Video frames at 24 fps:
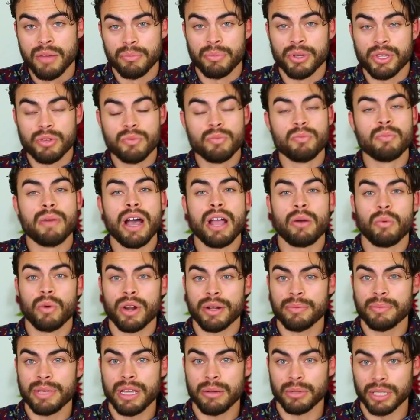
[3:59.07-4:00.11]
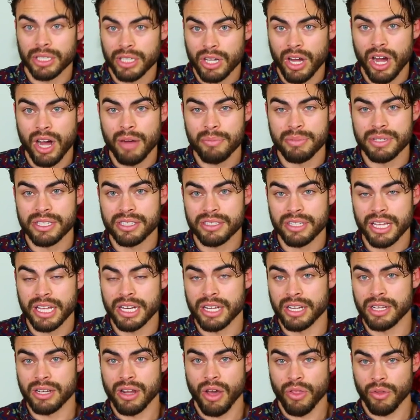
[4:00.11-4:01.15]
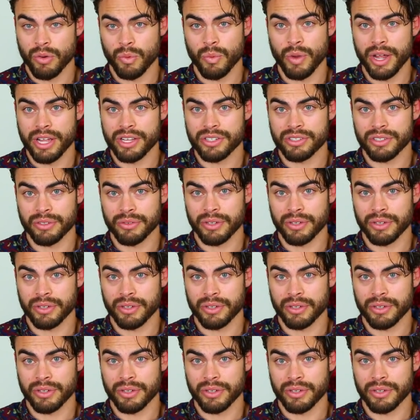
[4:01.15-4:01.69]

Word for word: but you might want to be able to compensate it in other ways,